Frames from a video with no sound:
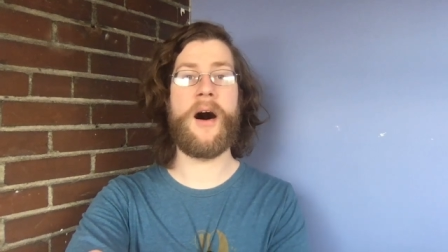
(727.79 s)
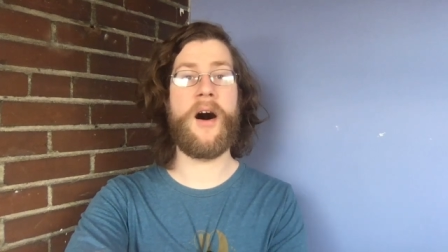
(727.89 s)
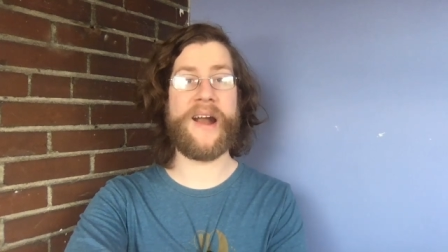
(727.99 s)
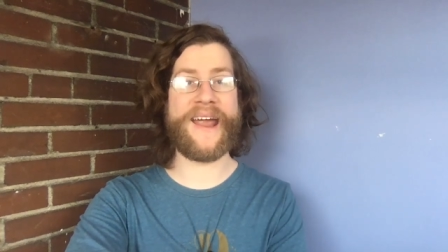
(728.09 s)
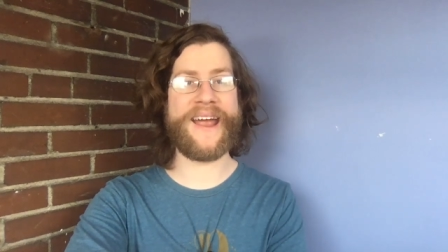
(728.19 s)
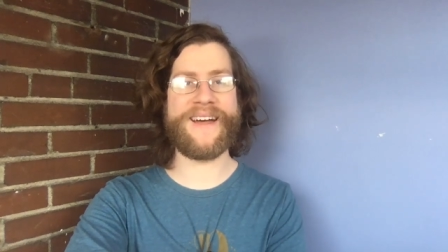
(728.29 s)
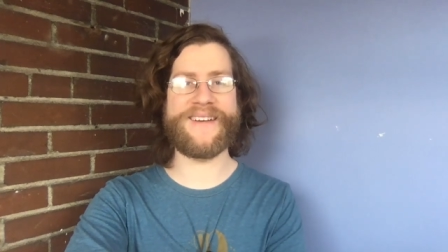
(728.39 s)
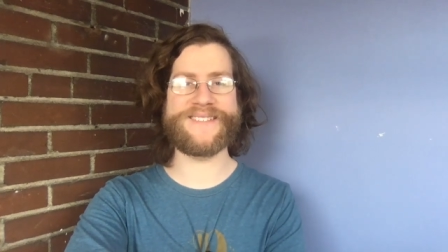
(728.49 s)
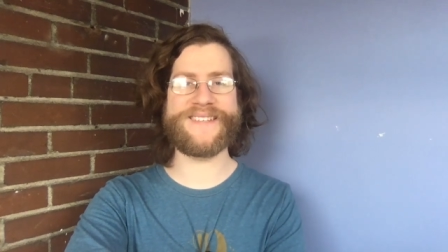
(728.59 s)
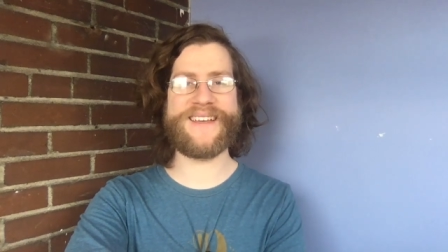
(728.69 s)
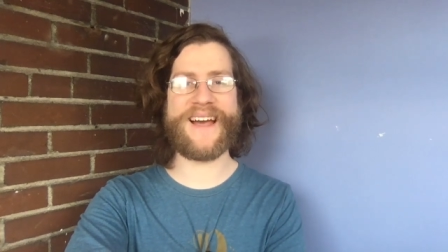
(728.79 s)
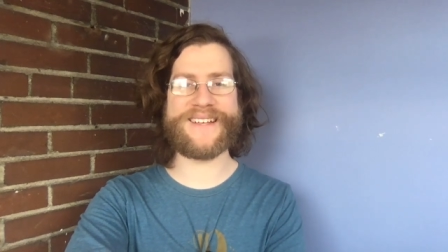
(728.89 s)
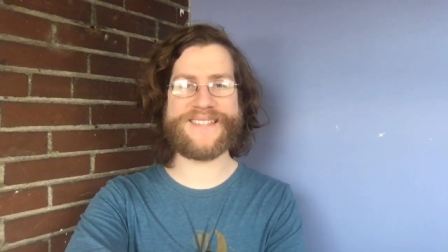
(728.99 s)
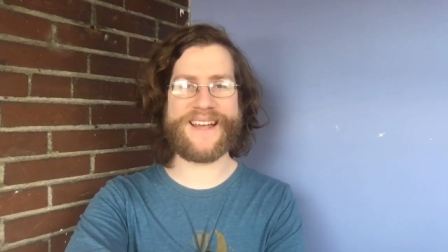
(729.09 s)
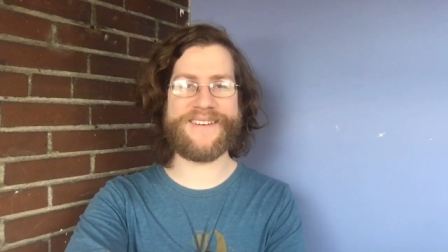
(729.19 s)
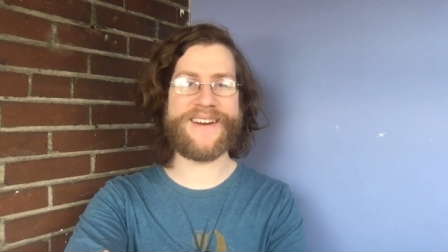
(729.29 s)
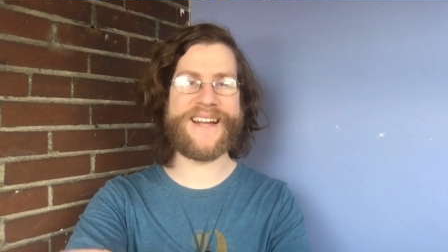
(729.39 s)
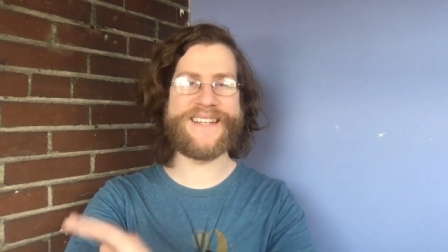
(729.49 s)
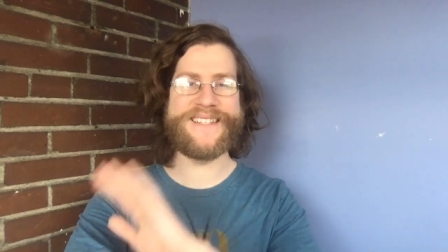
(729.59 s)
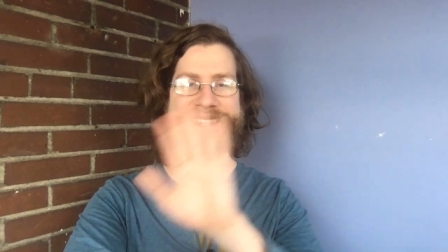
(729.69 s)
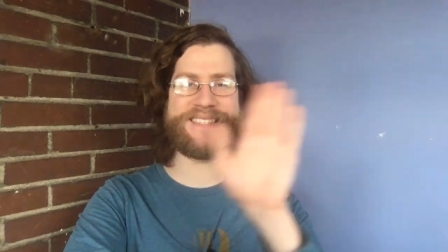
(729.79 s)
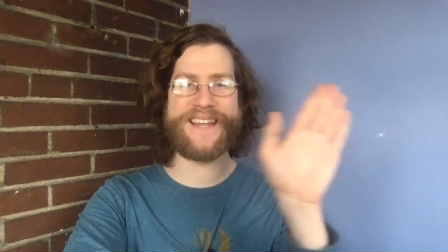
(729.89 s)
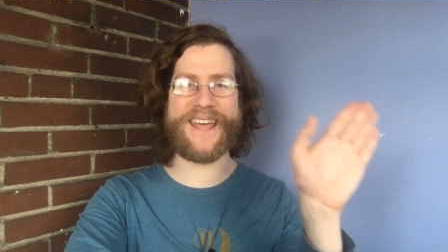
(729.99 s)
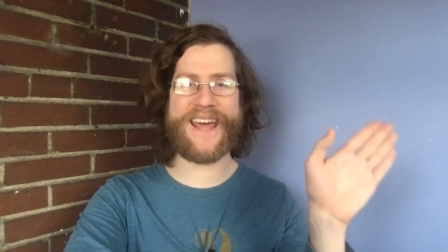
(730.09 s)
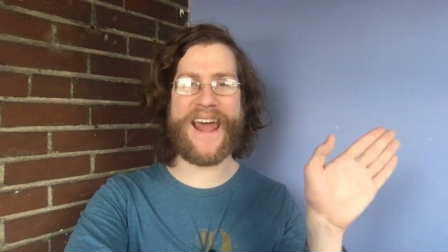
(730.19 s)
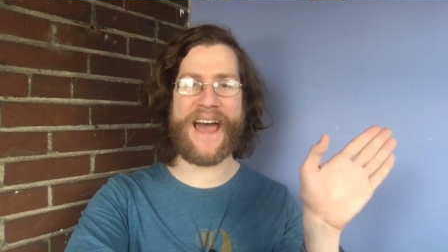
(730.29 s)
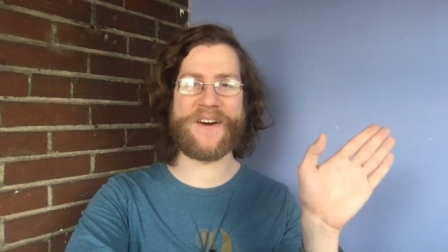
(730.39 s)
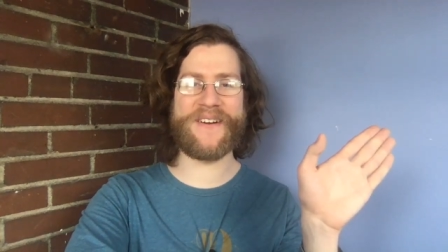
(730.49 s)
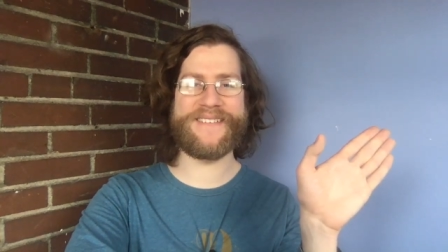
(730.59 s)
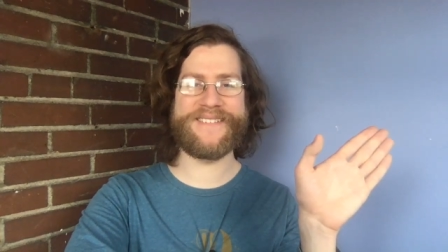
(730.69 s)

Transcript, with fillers: All right, I'll see you guys later. Dis idiot out.